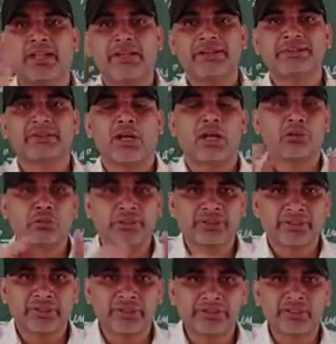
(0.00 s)
that is called to the
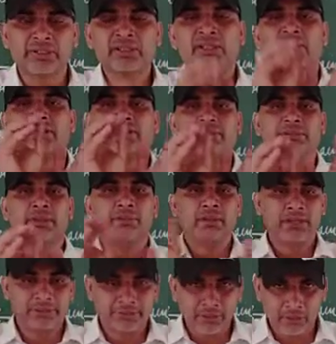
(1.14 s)
excretion. This is the
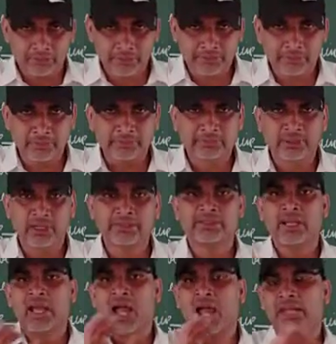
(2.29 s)
very toxic substance,
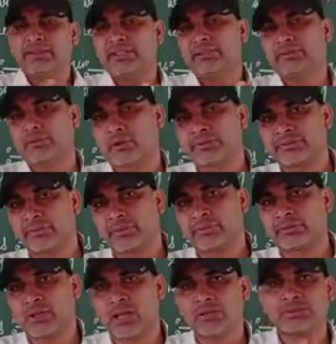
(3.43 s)
and these toxic
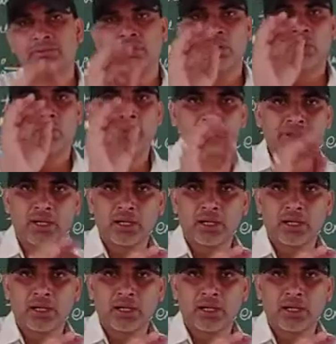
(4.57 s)
substance which